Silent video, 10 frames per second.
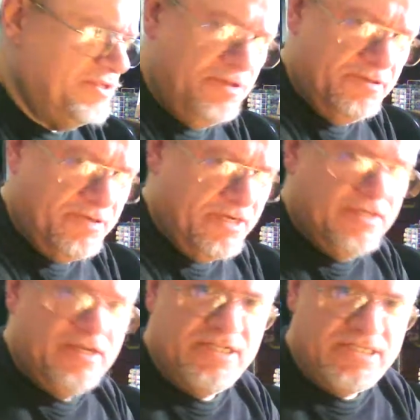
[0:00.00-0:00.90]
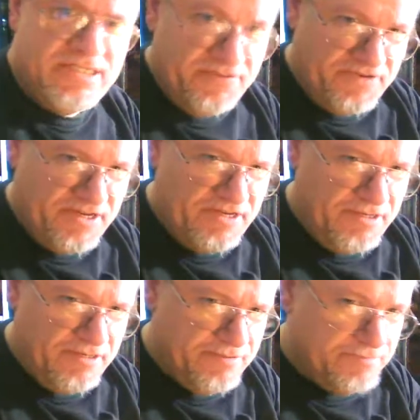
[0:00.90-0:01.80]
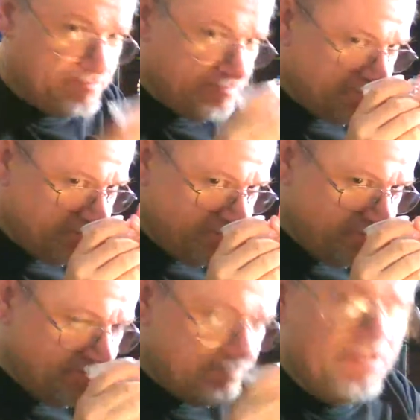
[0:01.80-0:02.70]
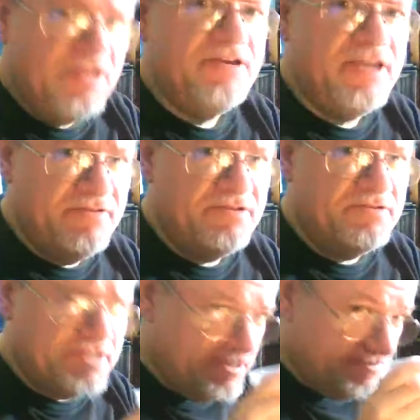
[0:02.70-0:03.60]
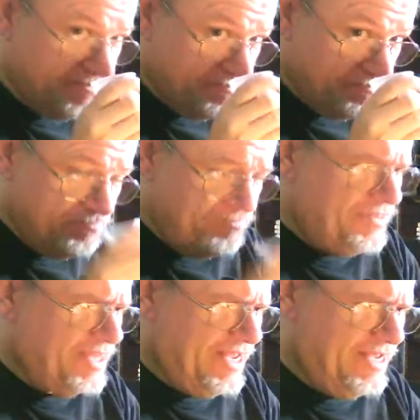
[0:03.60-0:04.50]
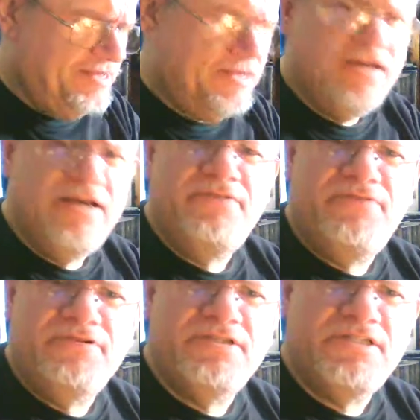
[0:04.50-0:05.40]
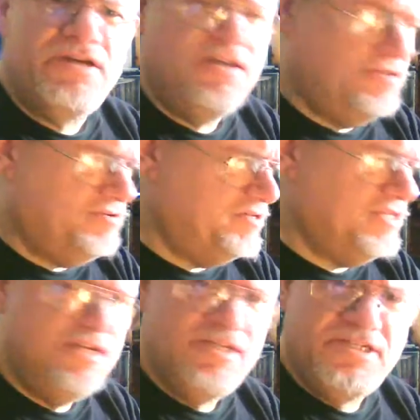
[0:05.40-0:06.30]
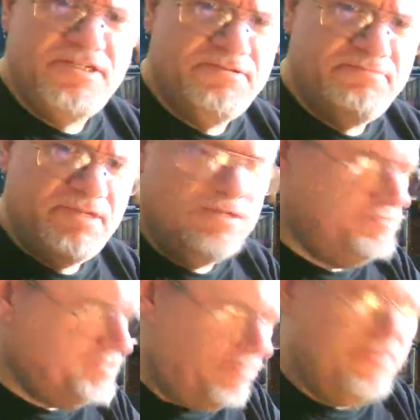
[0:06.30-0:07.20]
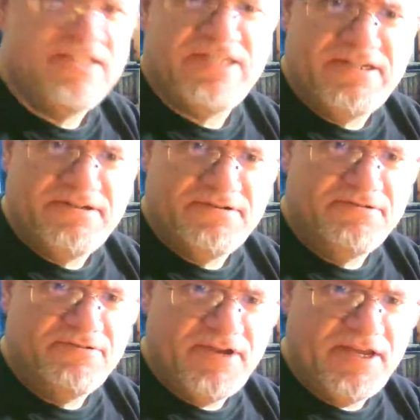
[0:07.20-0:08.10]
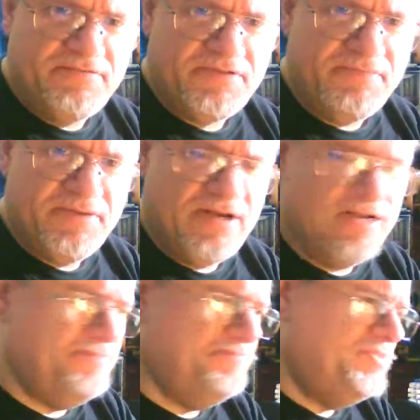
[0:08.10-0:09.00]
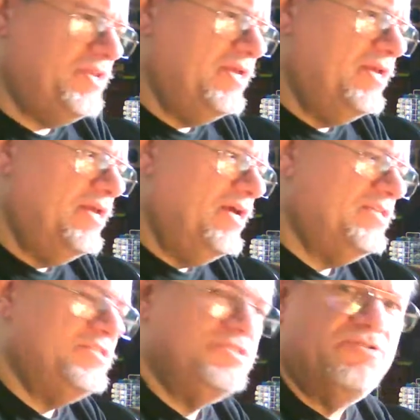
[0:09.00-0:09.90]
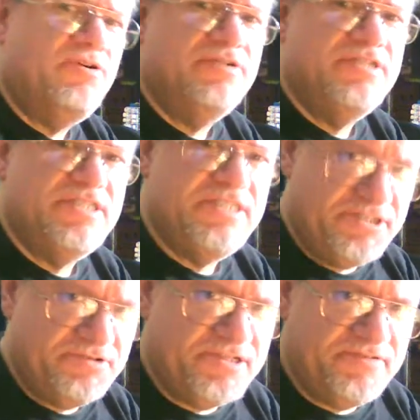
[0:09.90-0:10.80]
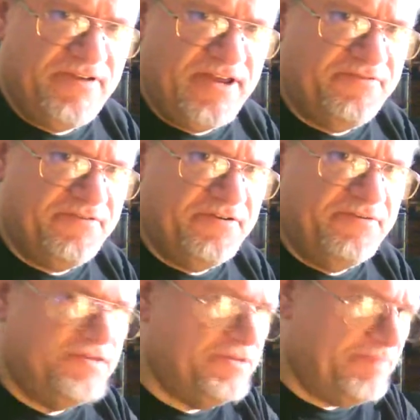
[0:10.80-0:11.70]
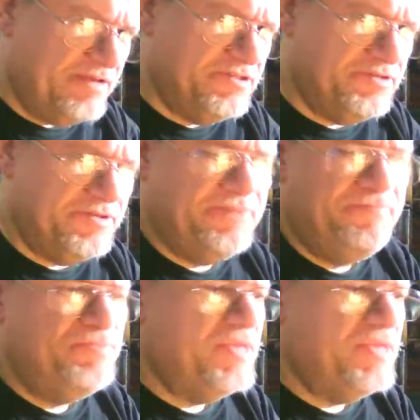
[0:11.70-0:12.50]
So I sniffed it. Yeah, gave it a good sniff. And at first I thought it was obviously an Earl Grey of some kind. Had a strong citrus flavor, smell to it.